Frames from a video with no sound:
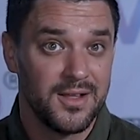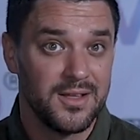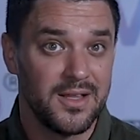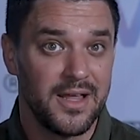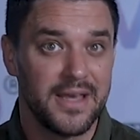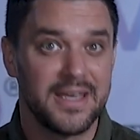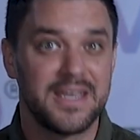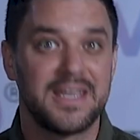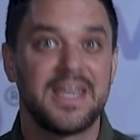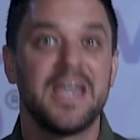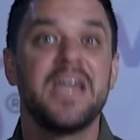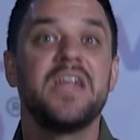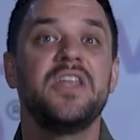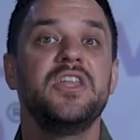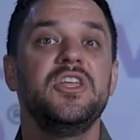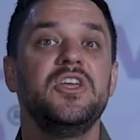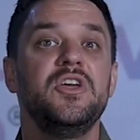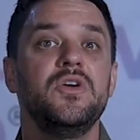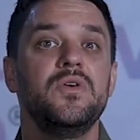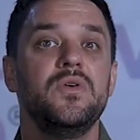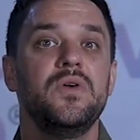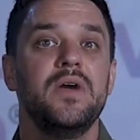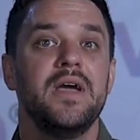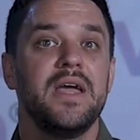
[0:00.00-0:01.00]
Like, can
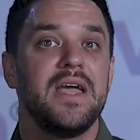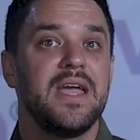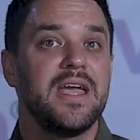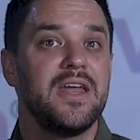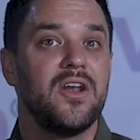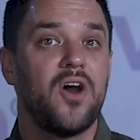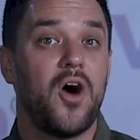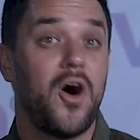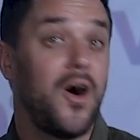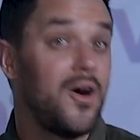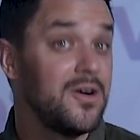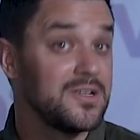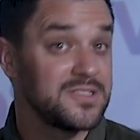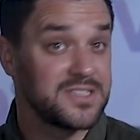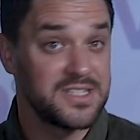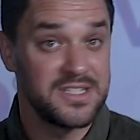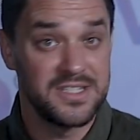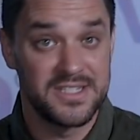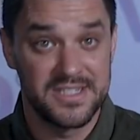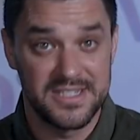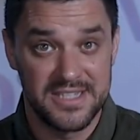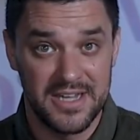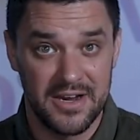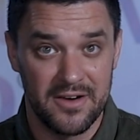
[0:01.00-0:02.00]
you, in all
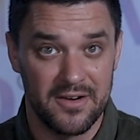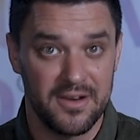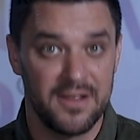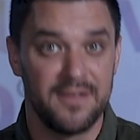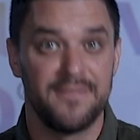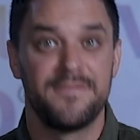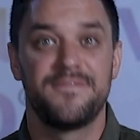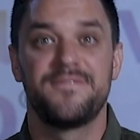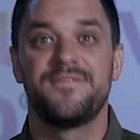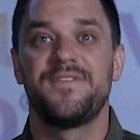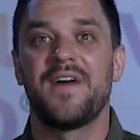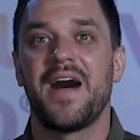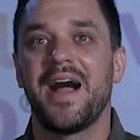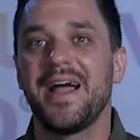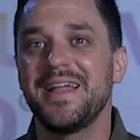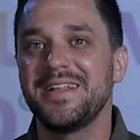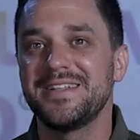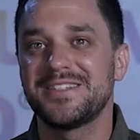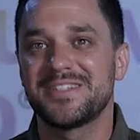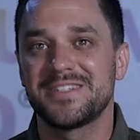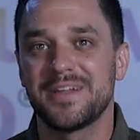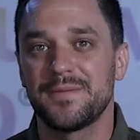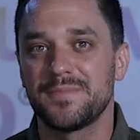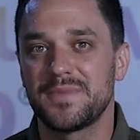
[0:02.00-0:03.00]
sincerity,
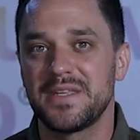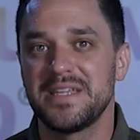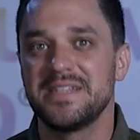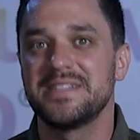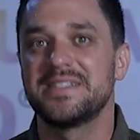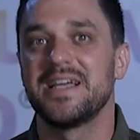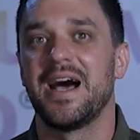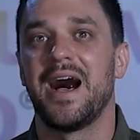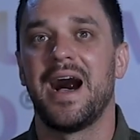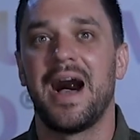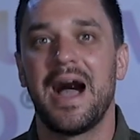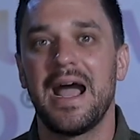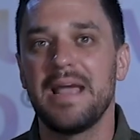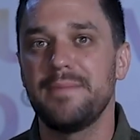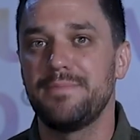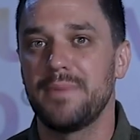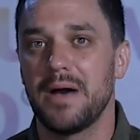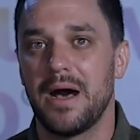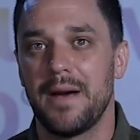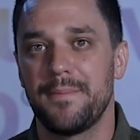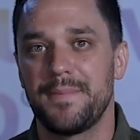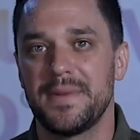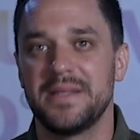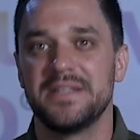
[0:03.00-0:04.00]
find something to hype
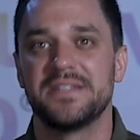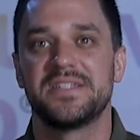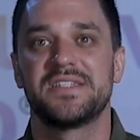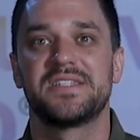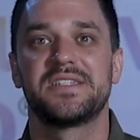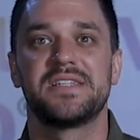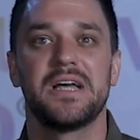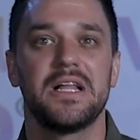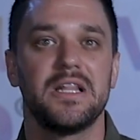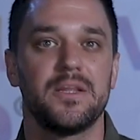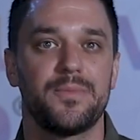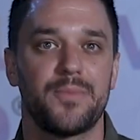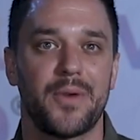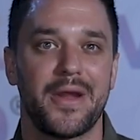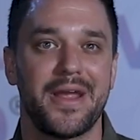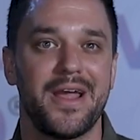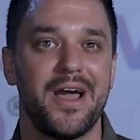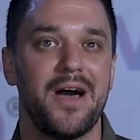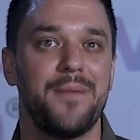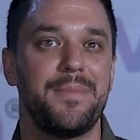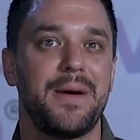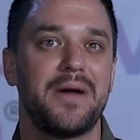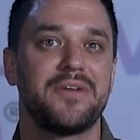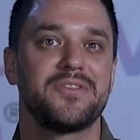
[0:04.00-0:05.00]
up and celebrate
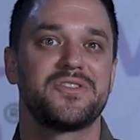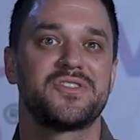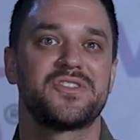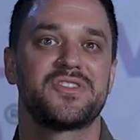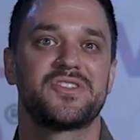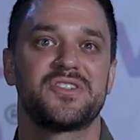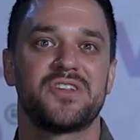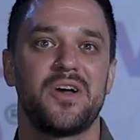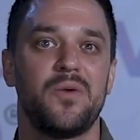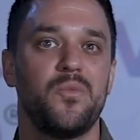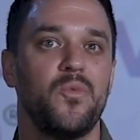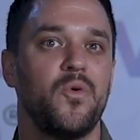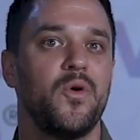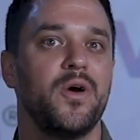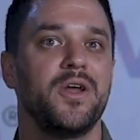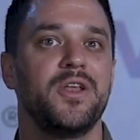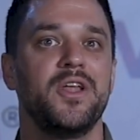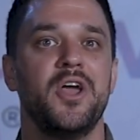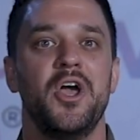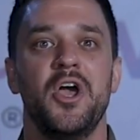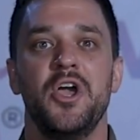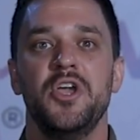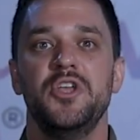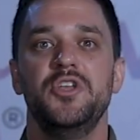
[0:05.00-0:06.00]
about
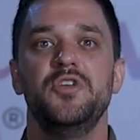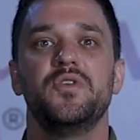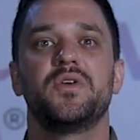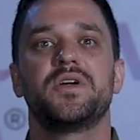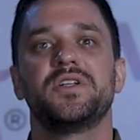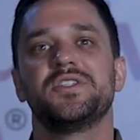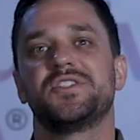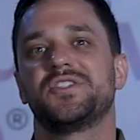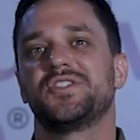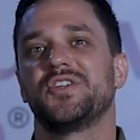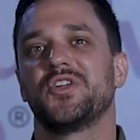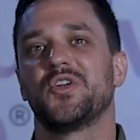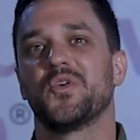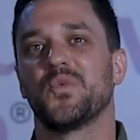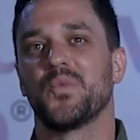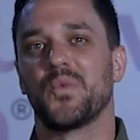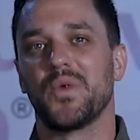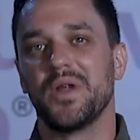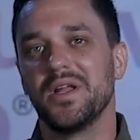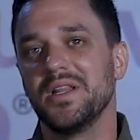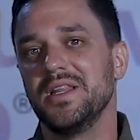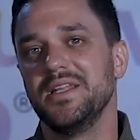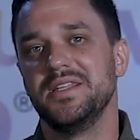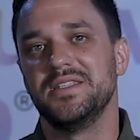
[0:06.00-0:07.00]
someone you consider
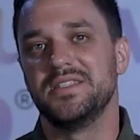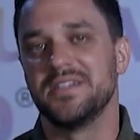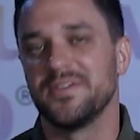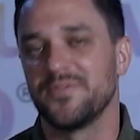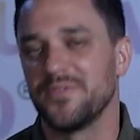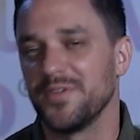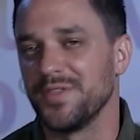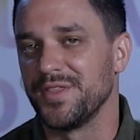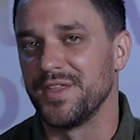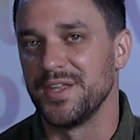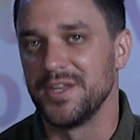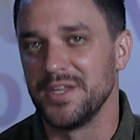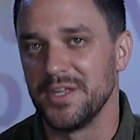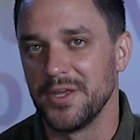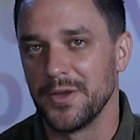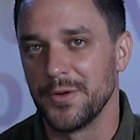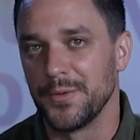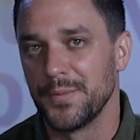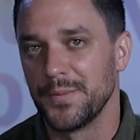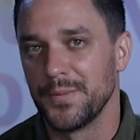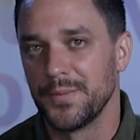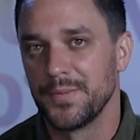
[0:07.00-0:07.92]
really different than you?